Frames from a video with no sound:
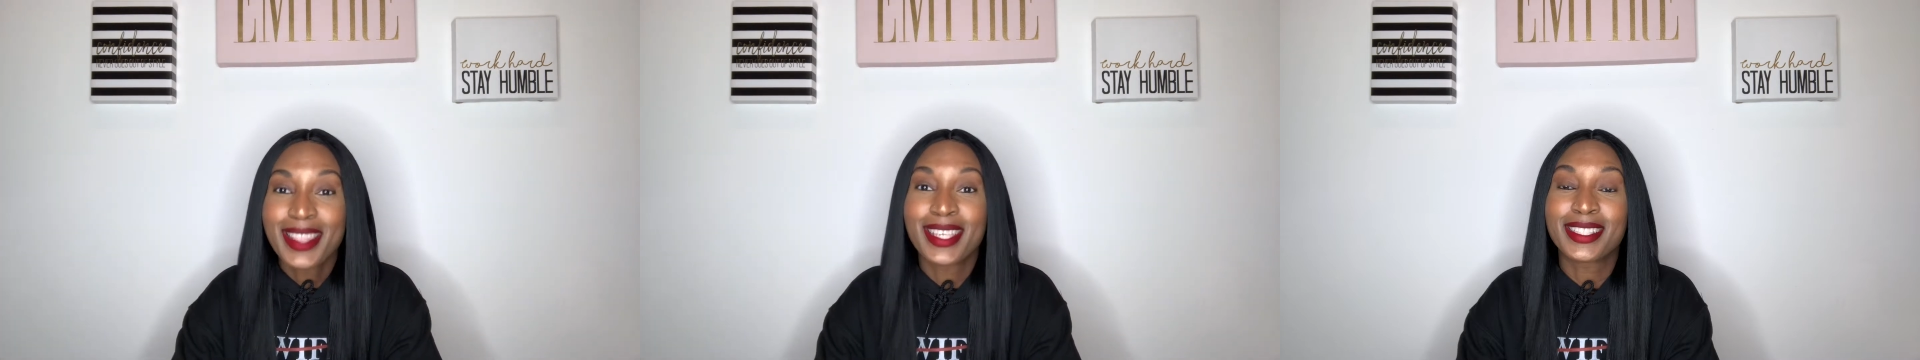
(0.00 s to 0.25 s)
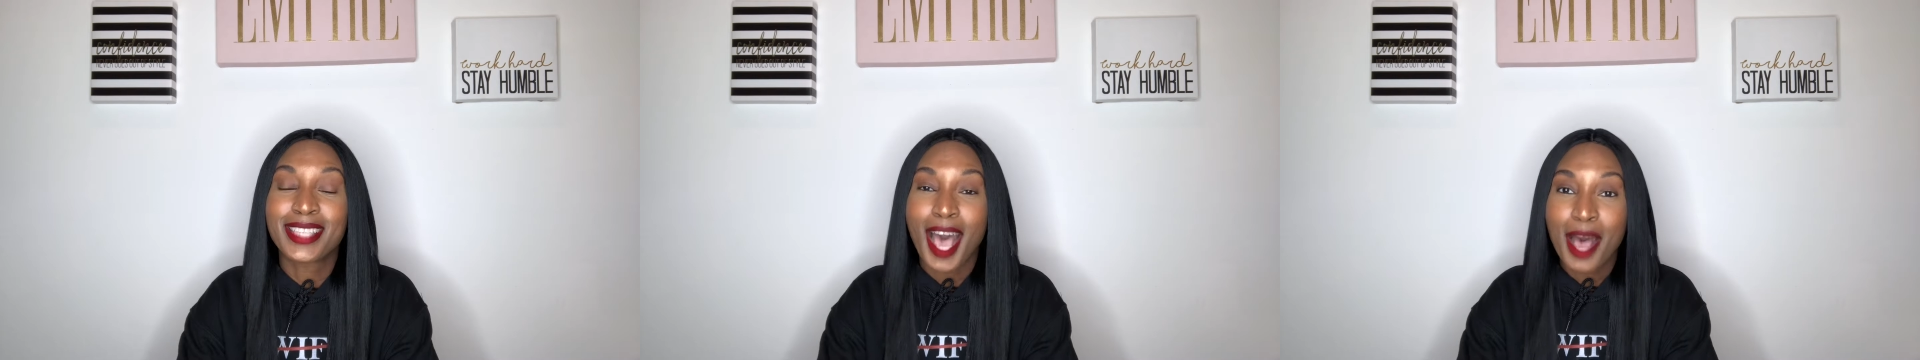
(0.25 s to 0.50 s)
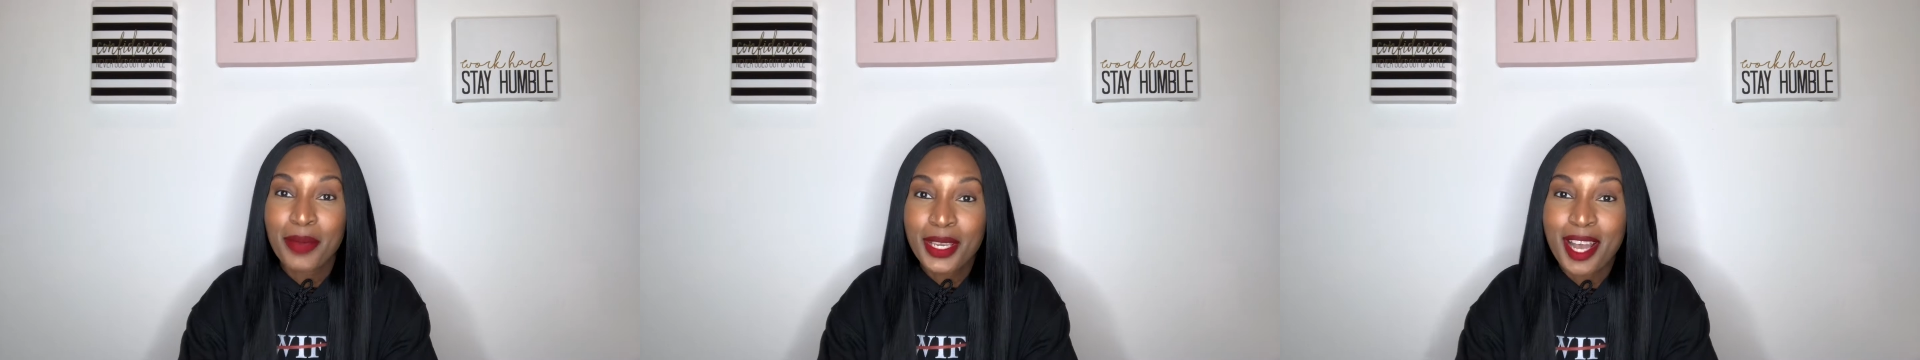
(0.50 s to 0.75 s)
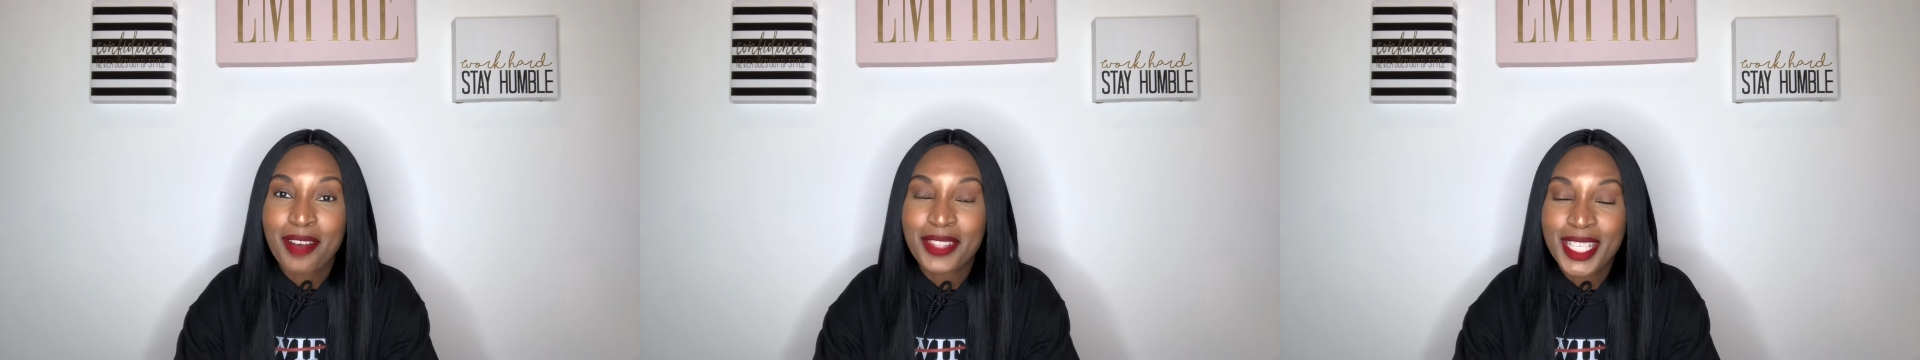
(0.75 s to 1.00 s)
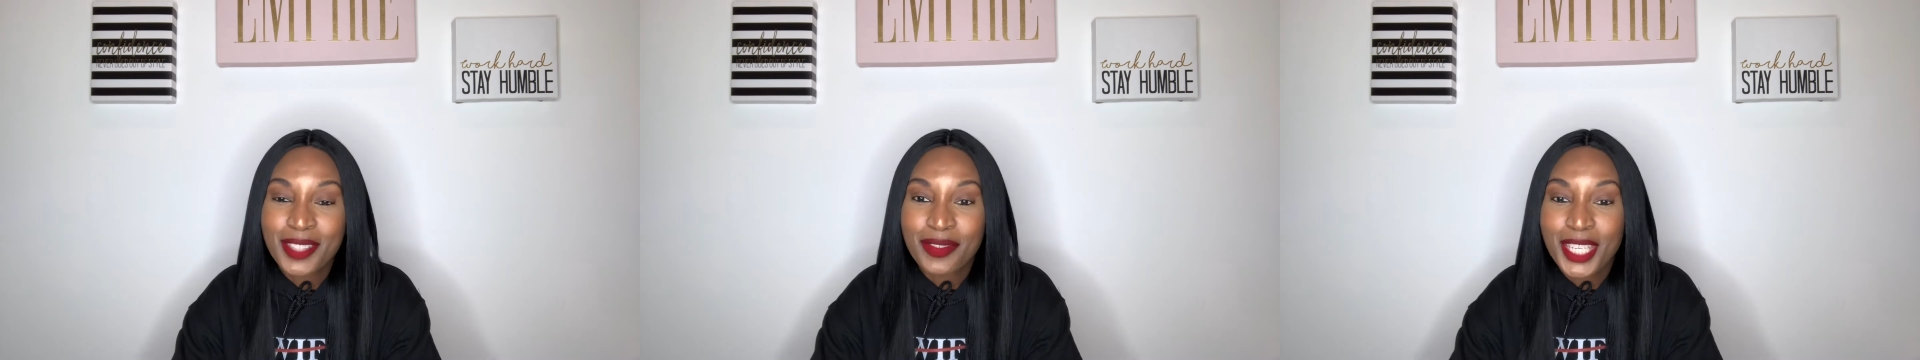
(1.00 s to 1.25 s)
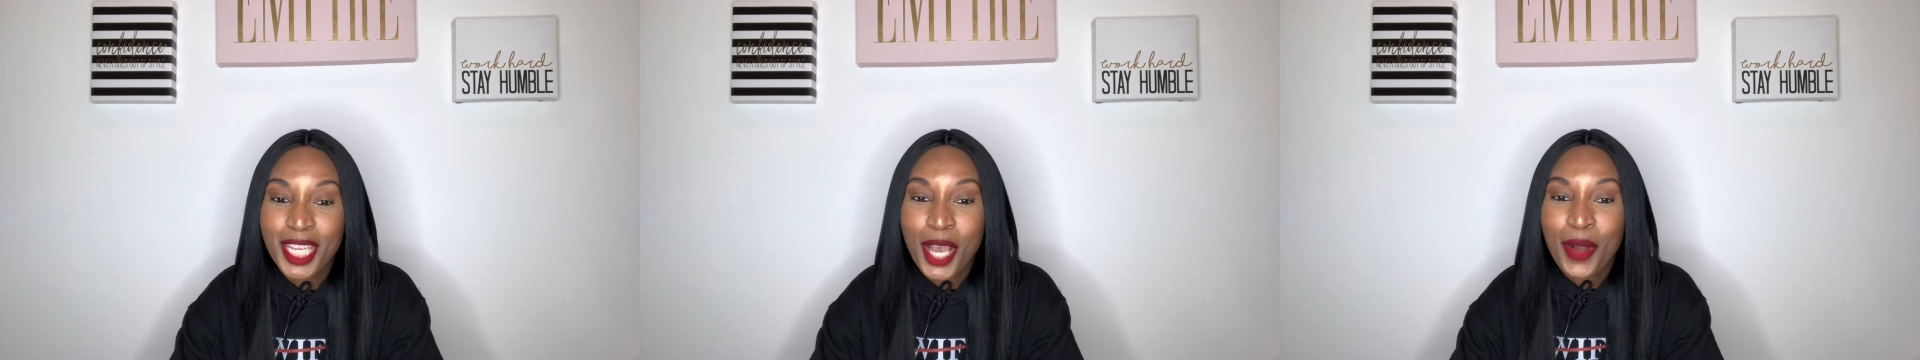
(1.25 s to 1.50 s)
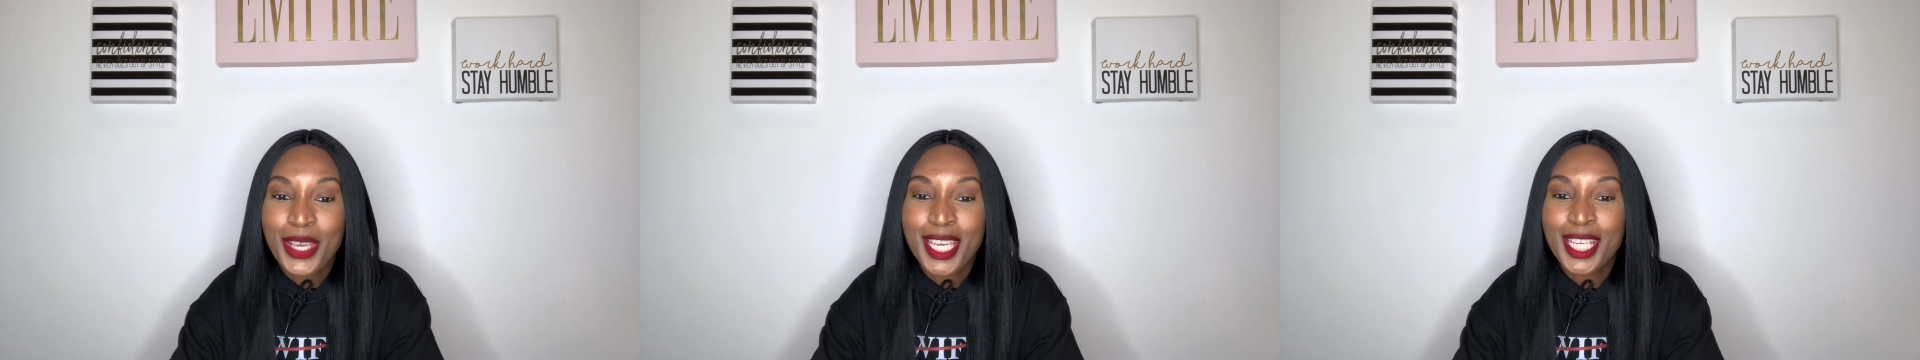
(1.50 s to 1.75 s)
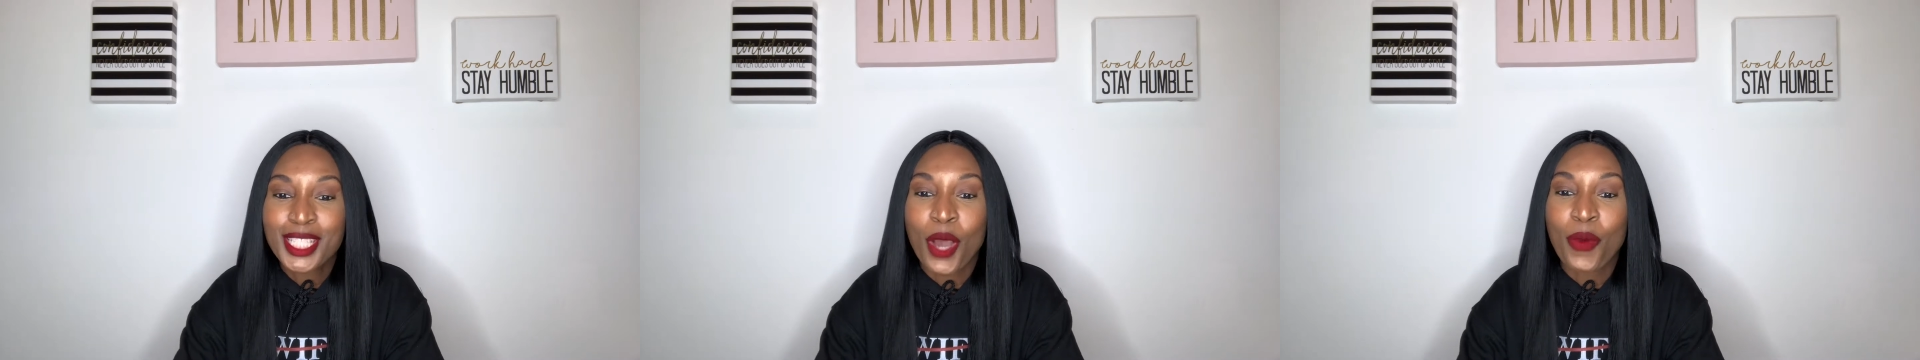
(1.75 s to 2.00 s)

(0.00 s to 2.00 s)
The topic of this video is